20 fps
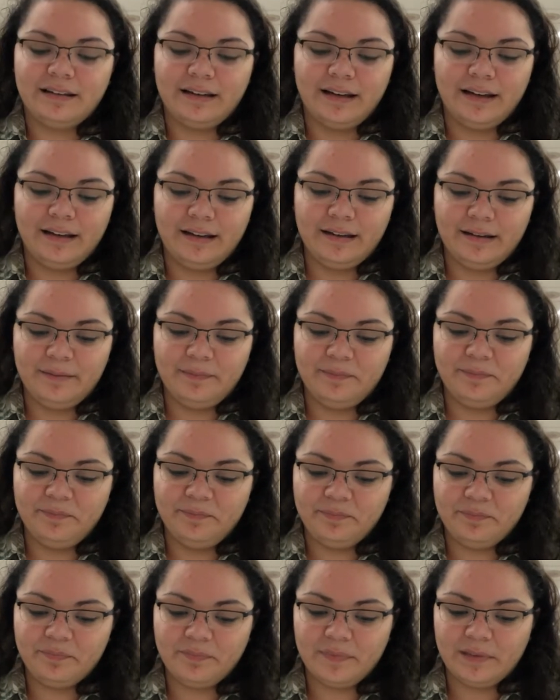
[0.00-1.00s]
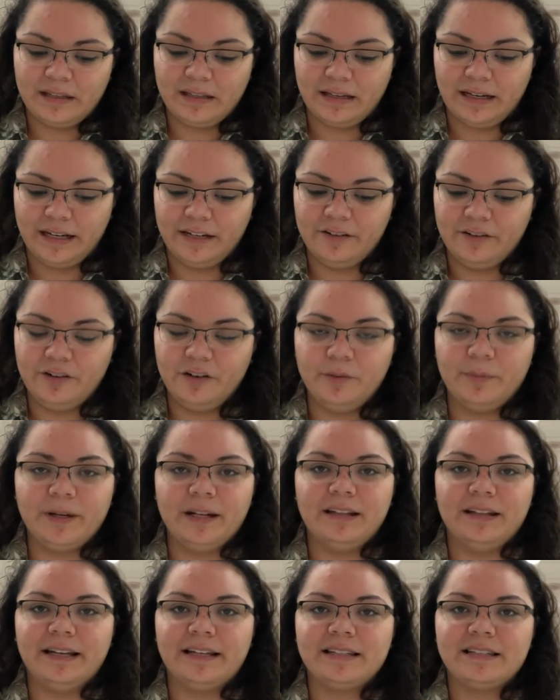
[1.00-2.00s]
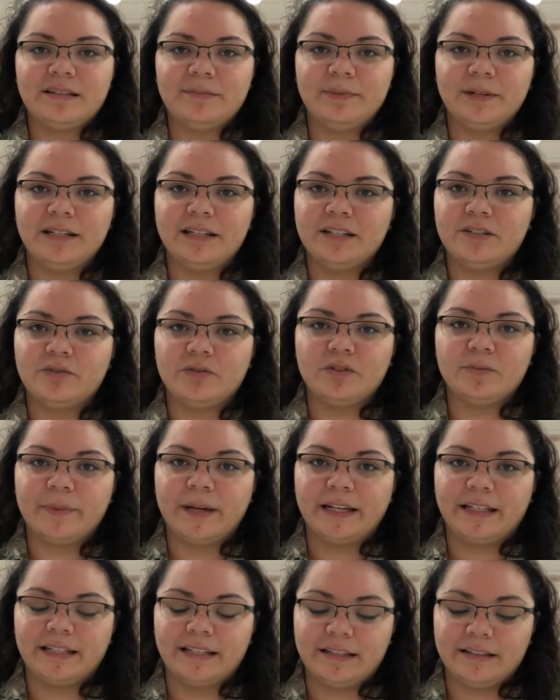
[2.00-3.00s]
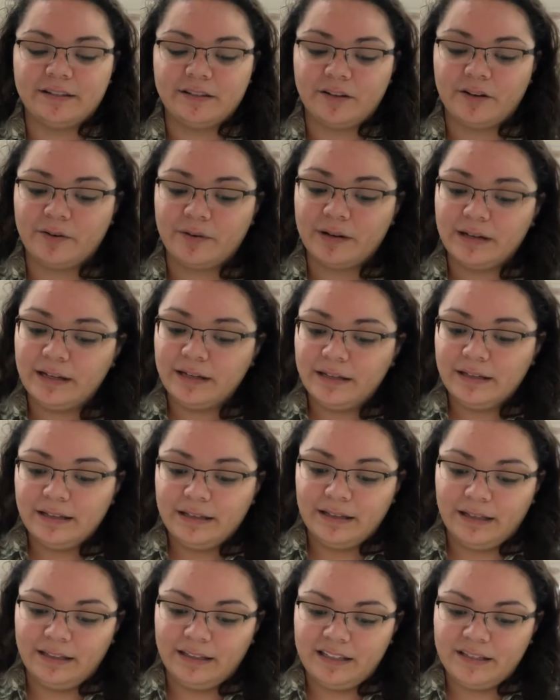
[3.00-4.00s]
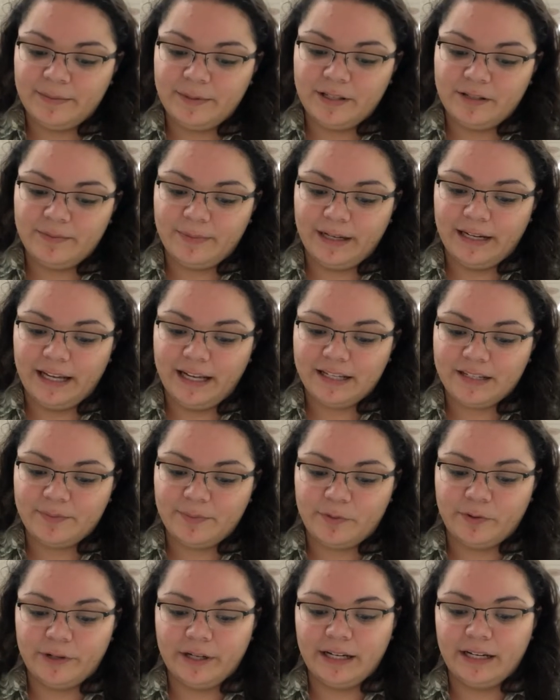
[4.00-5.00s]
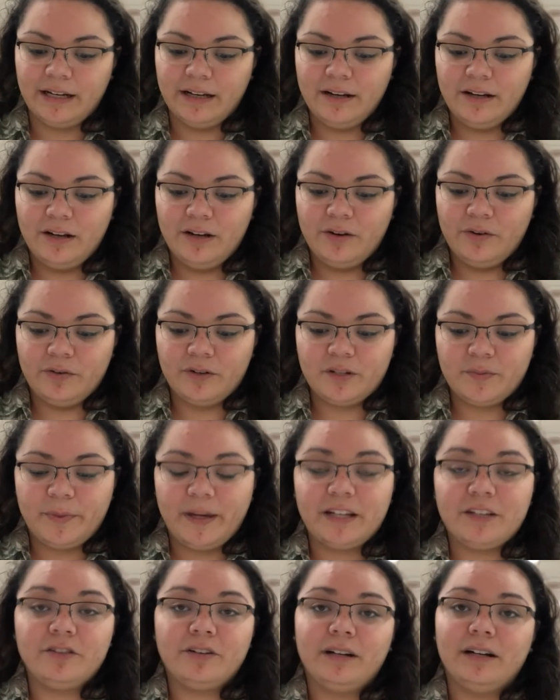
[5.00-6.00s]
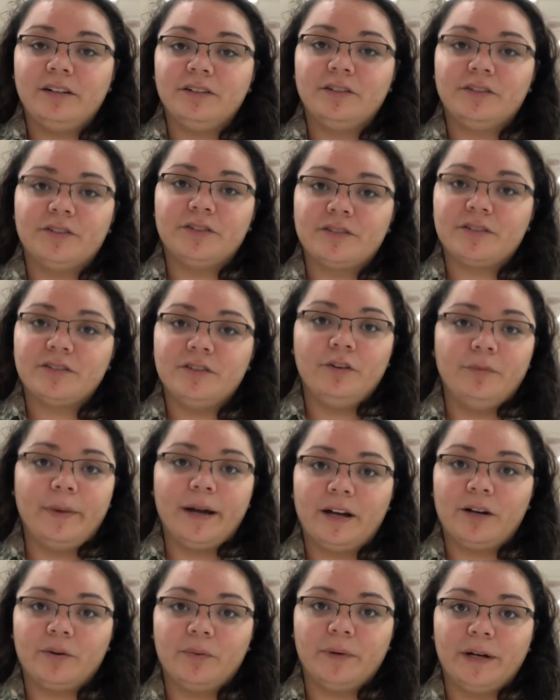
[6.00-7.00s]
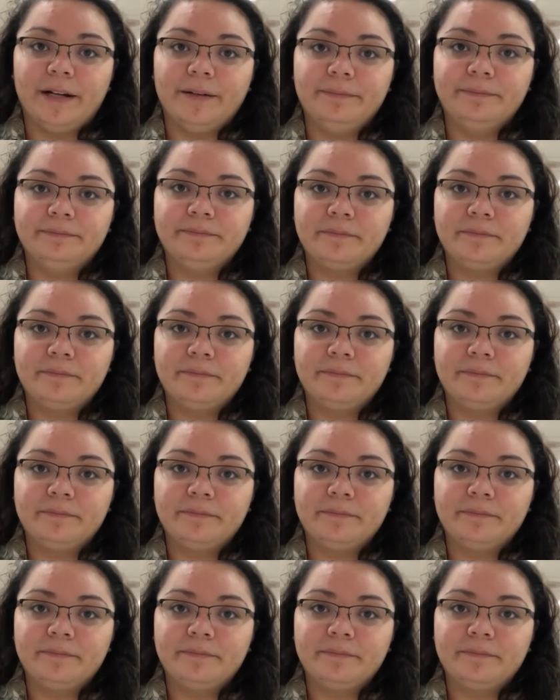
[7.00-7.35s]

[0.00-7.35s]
I know nobody likes to be disrespected, so that leads me to my next point. Respect your elders no matter what.